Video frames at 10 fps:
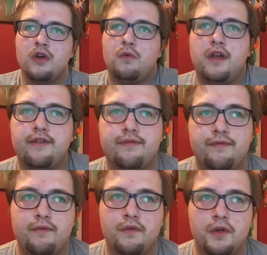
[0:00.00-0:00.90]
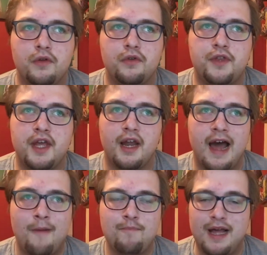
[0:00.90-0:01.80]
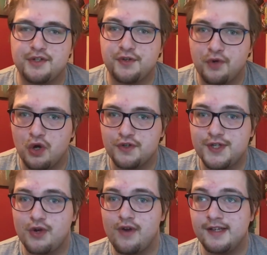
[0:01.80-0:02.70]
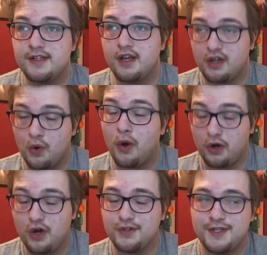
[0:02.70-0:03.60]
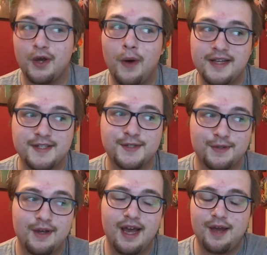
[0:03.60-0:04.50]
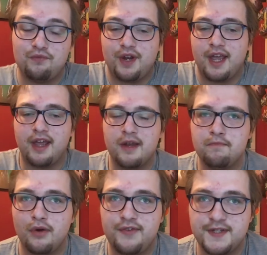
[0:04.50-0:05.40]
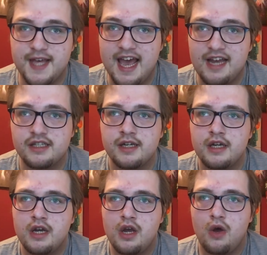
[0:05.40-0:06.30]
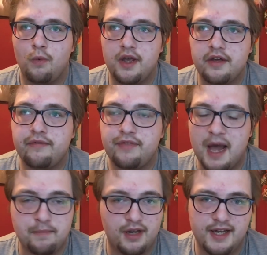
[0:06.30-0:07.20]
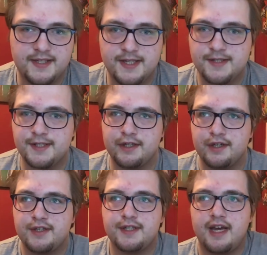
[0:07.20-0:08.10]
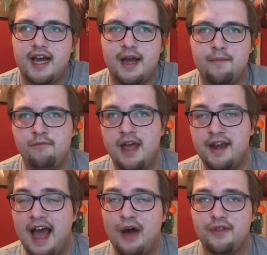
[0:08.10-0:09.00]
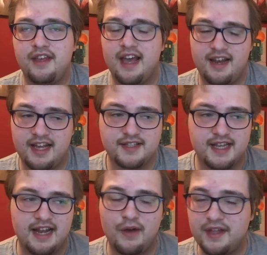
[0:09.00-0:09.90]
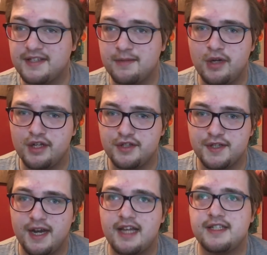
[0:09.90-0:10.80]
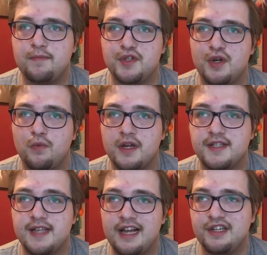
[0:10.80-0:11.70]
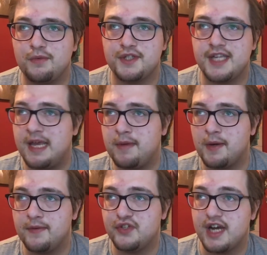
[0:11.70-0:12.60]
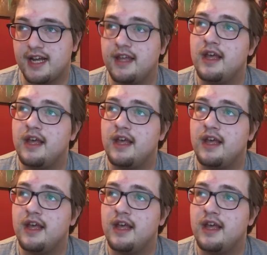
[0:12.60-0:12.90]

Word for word: with the alarm bells of consequent consequence uh, ringing in Buffy's head with that police incident, um, and how, yeah, like I said, how that's similar to the last episode where Xander was teaming with Jack,